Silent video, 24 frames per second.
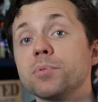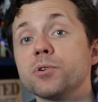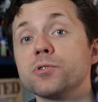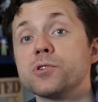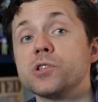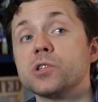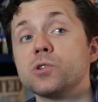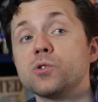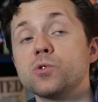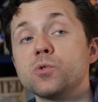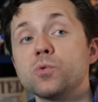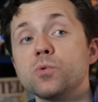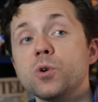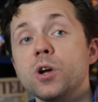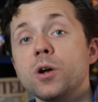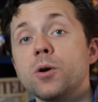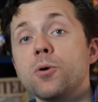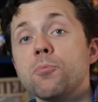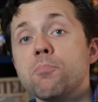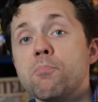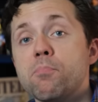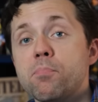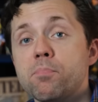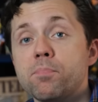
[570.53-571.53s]
the person who
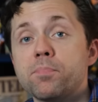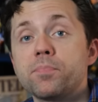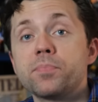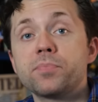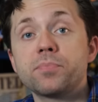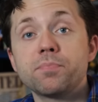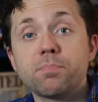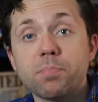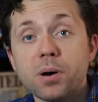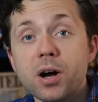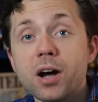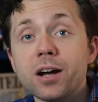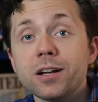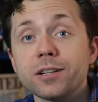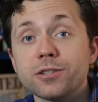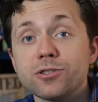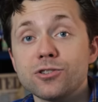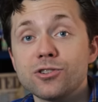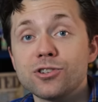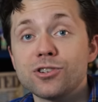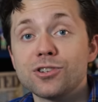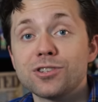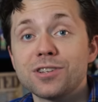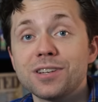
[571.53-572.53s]

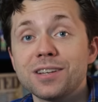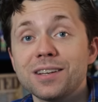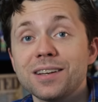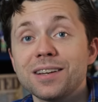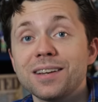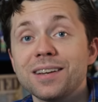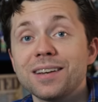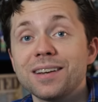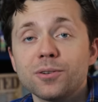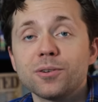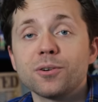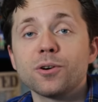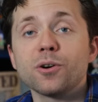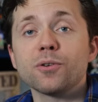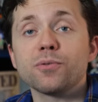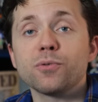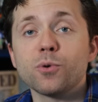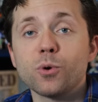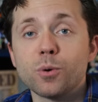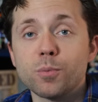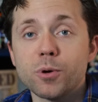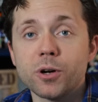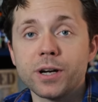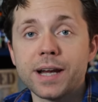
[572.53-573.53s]
punched her
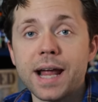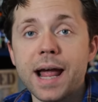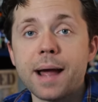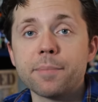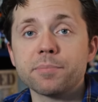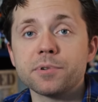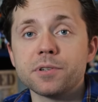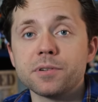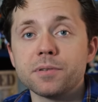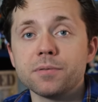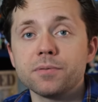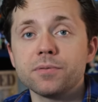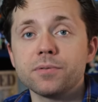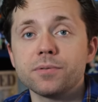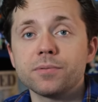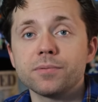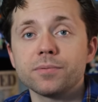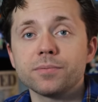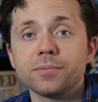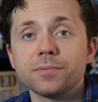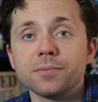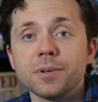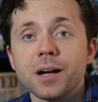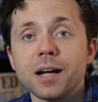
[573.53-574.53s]
former captive,
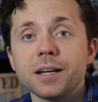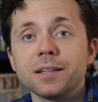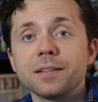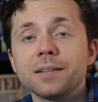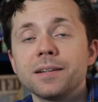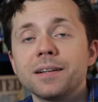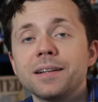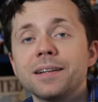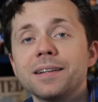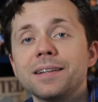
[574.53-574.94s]
right?